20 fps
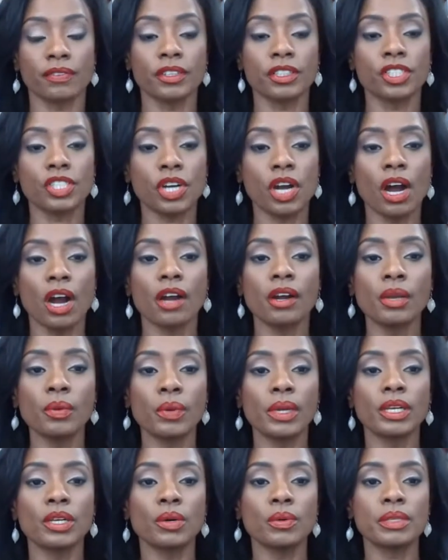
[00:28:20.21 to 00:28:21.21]
The Johari
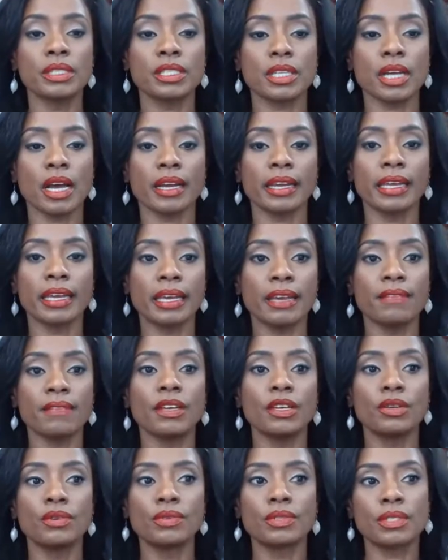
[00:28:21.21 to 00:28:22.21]
window will start
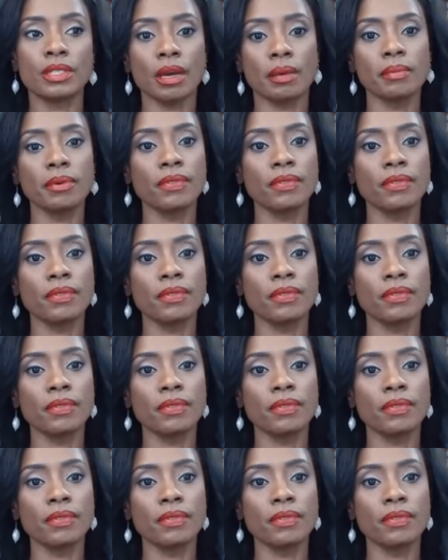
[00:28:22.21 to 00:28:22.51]
giving you some